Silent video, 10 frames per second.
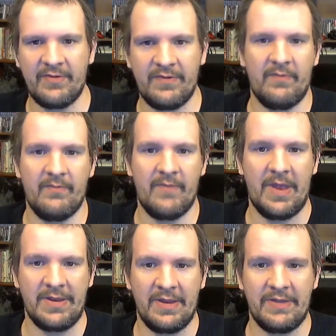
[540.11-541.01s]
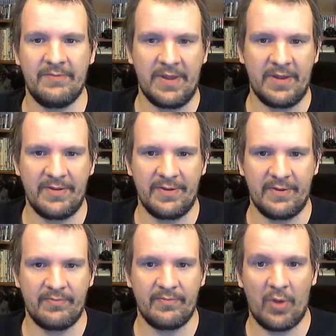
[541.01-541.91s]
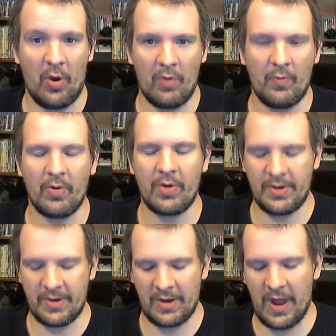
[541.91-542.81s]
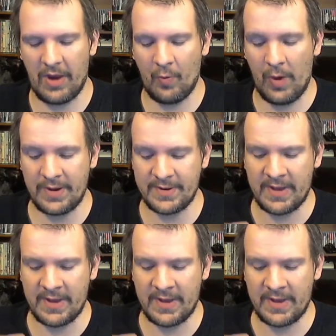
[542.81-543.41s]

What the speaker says: just mainly because of the artwork in a lot of ways.